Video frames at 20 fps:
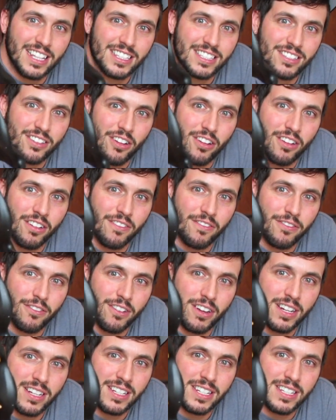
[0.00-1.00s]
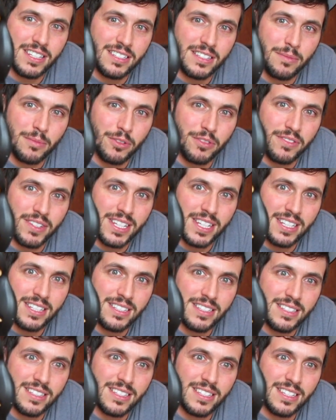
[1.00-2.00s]
song for a Disney movie
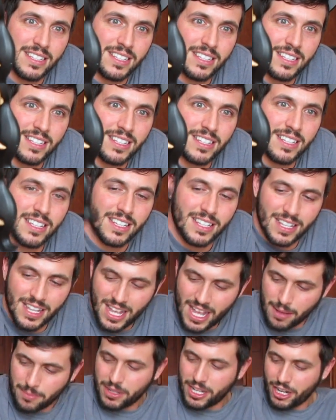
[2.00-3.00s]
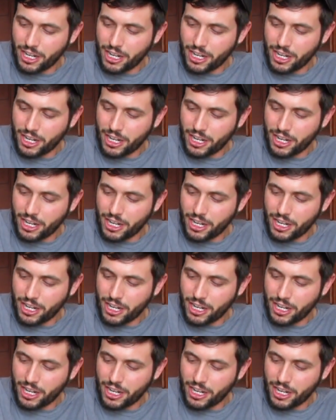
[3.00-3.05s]
is. I'm